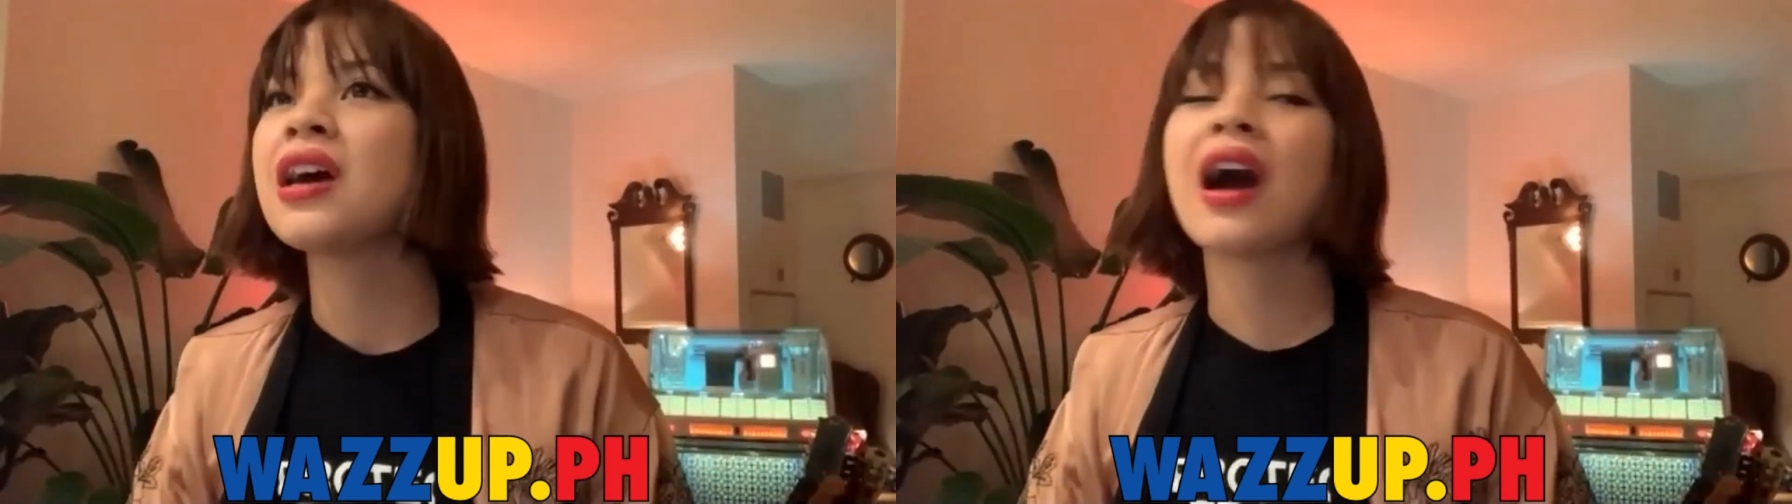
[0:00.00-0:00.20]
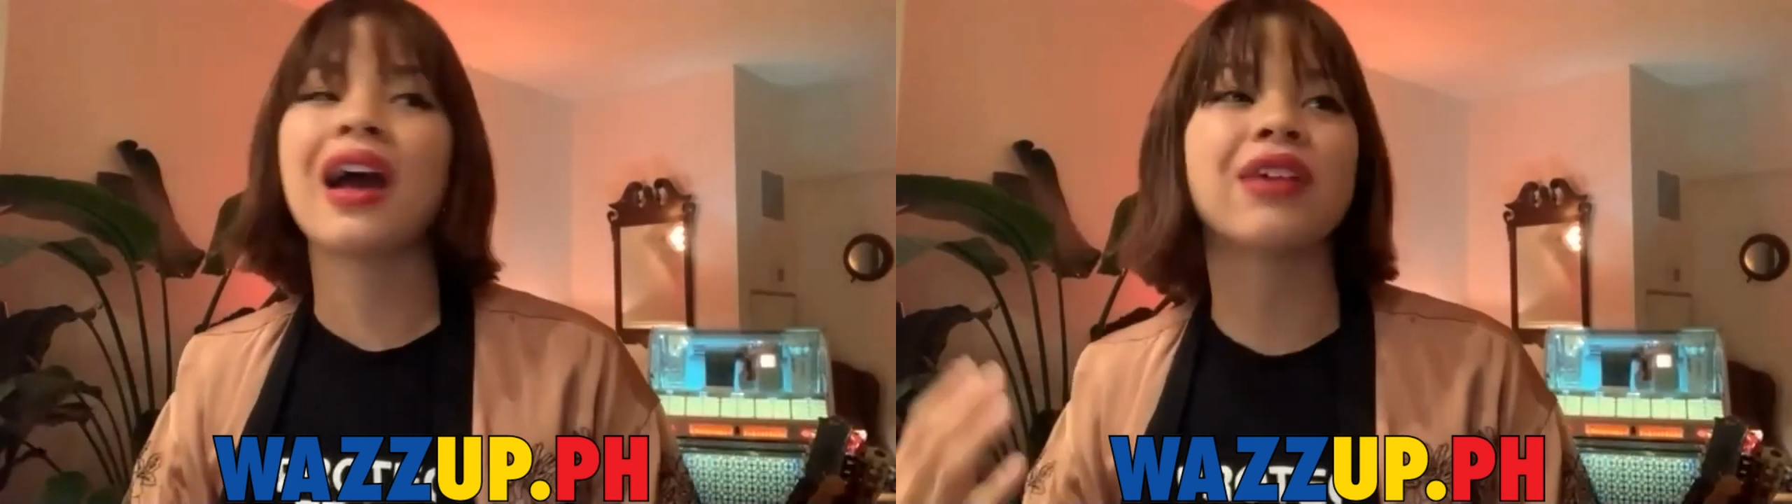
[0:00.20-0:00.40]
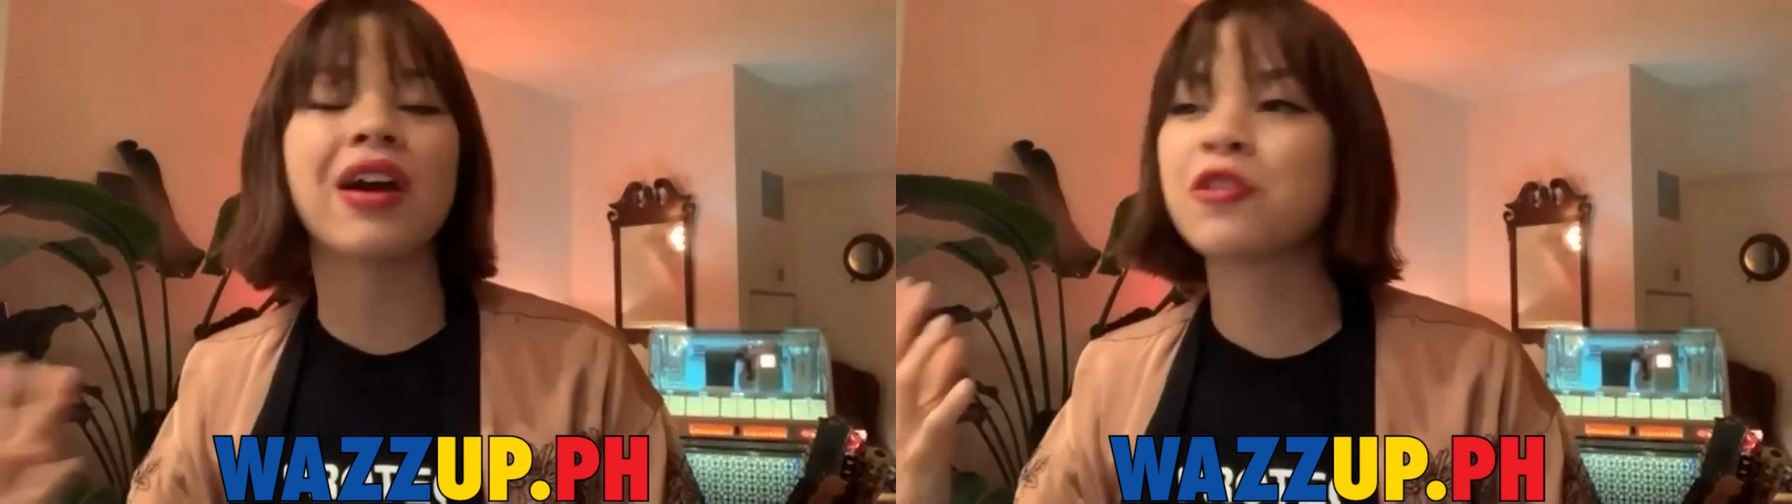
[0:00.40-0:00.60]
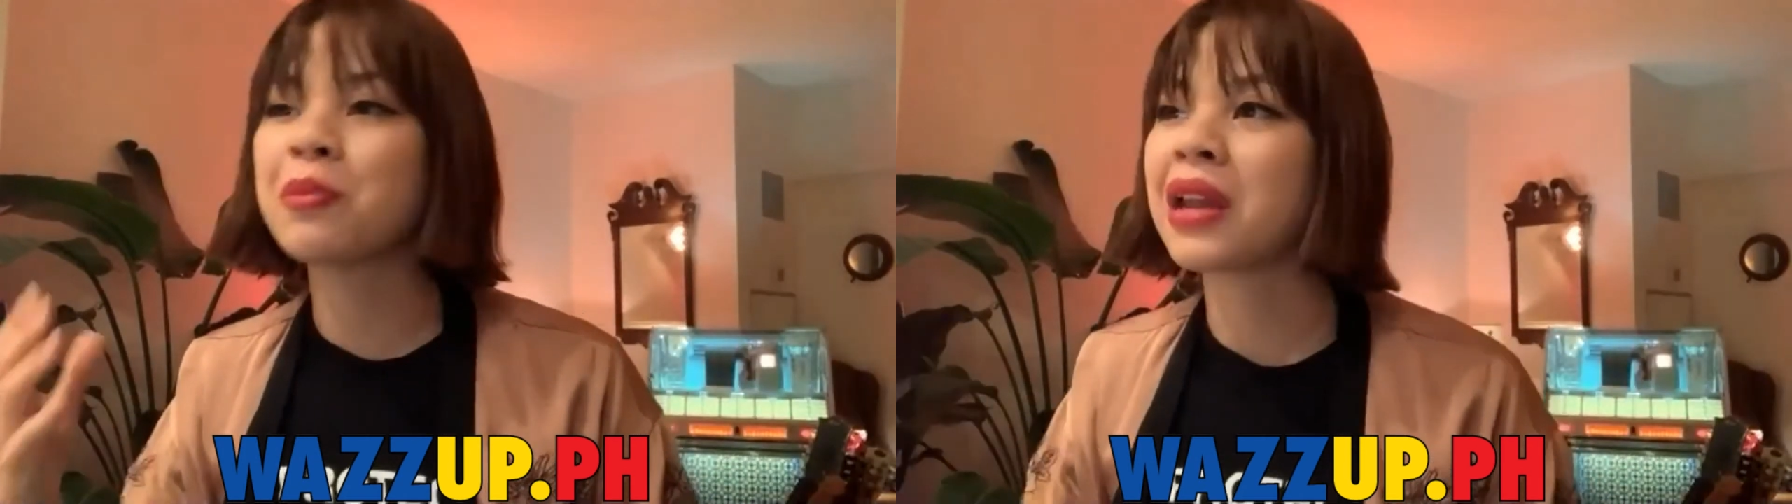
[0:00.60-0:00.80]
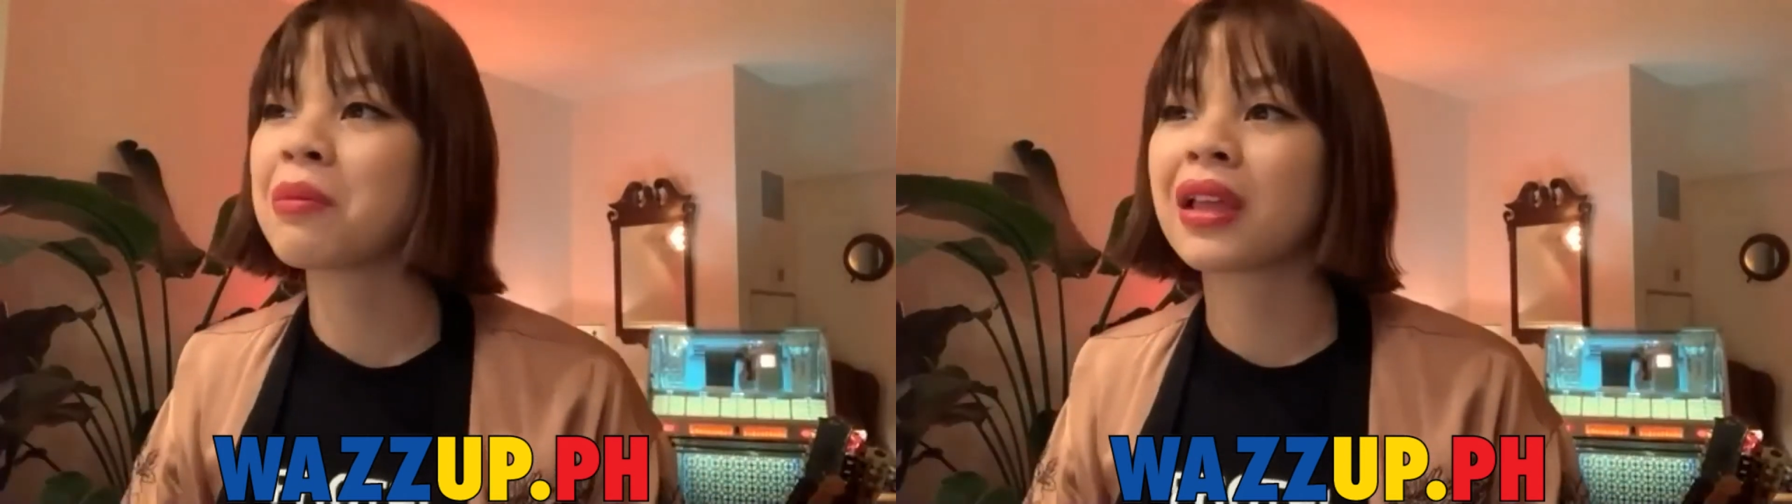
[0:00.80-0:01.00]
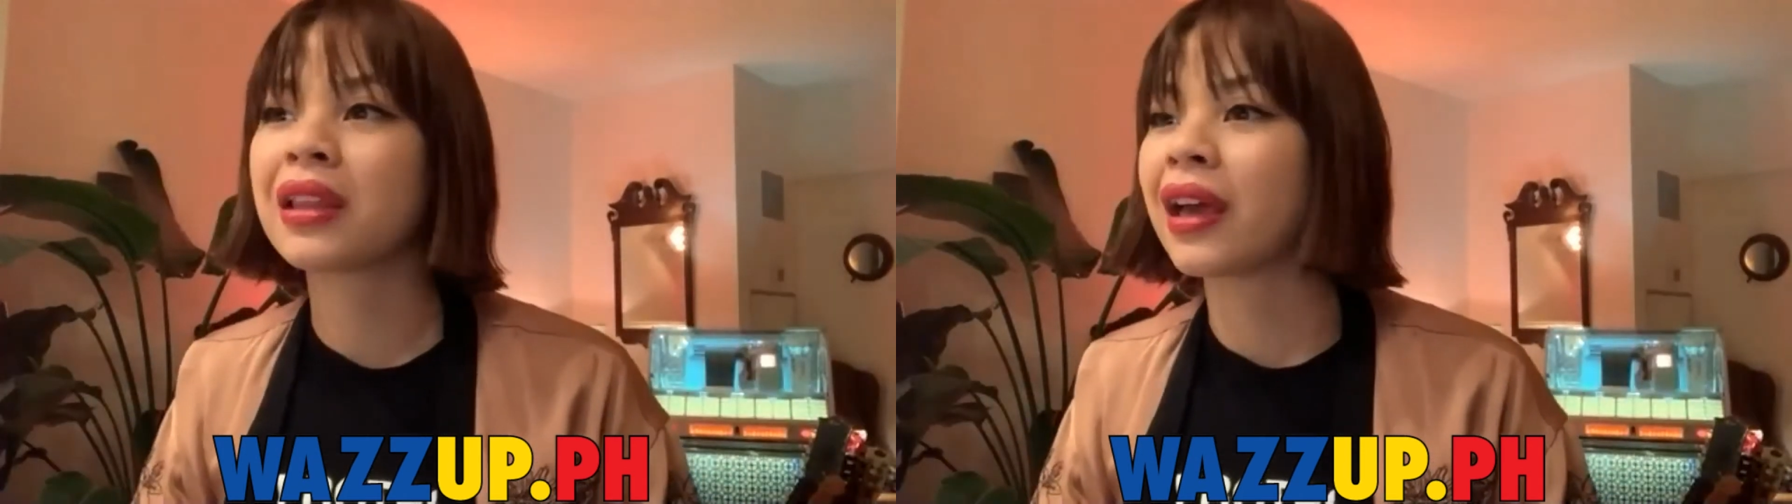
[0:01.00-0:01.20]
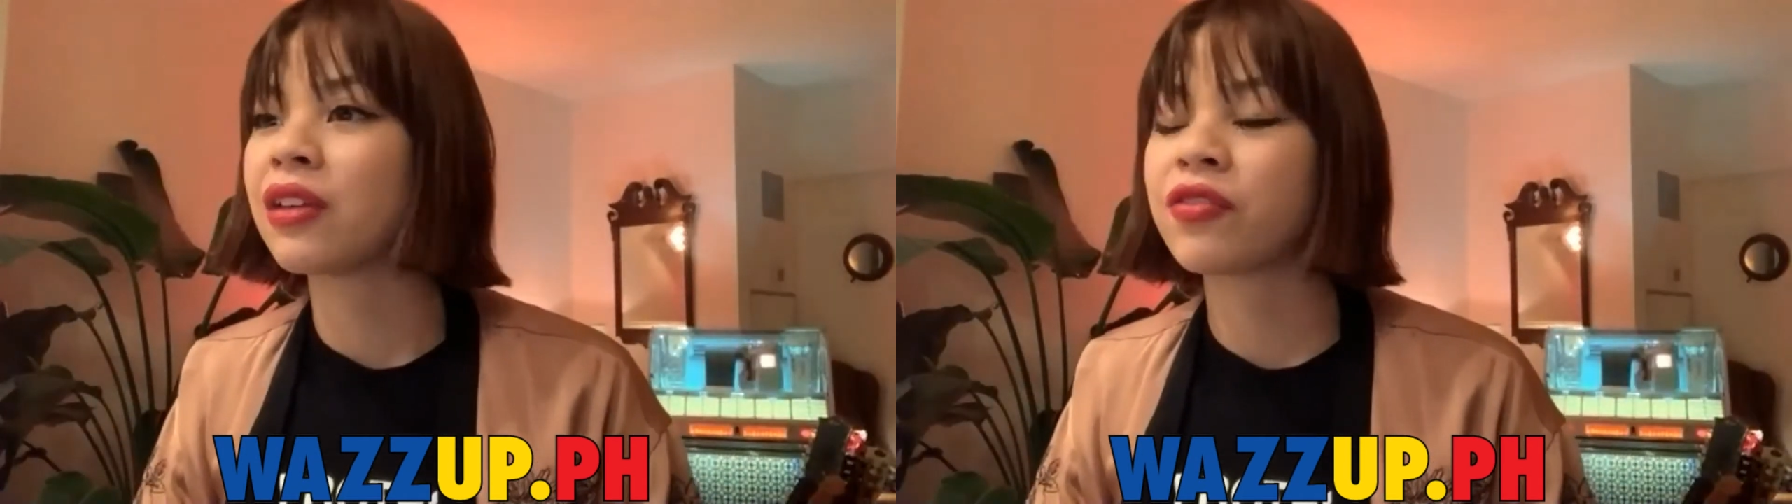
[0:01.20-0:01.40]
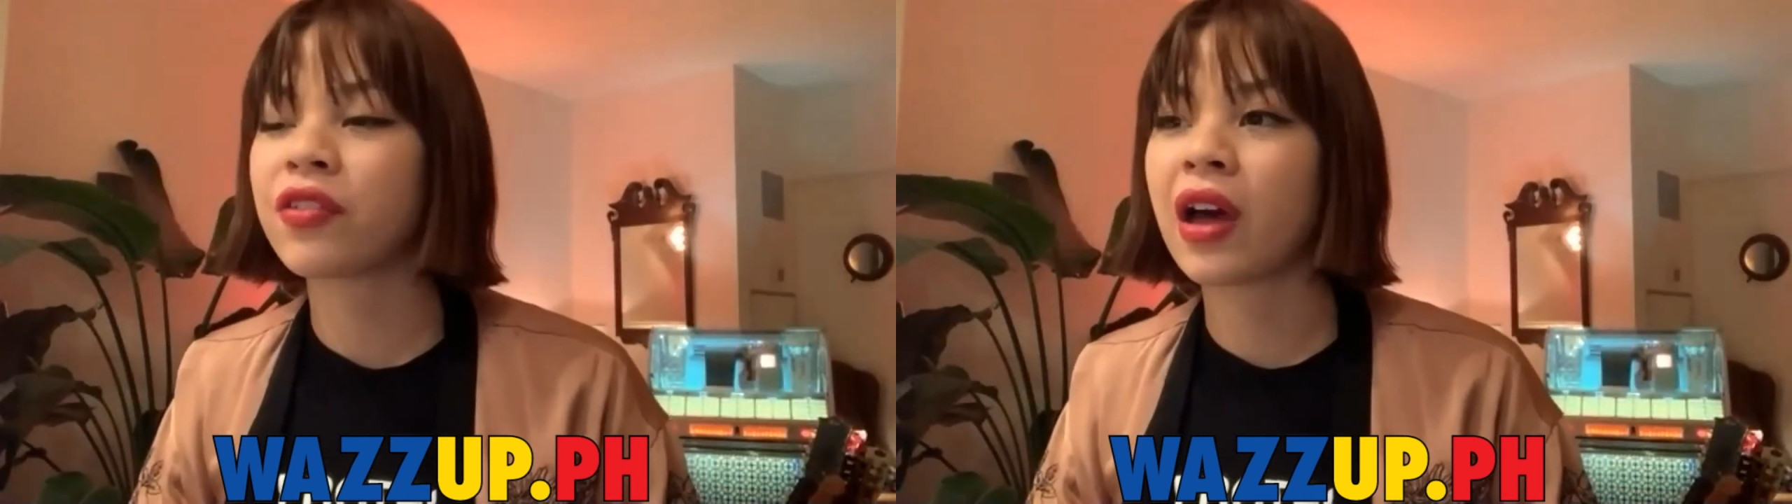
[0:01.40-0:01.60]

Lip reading: I've ever met in my life.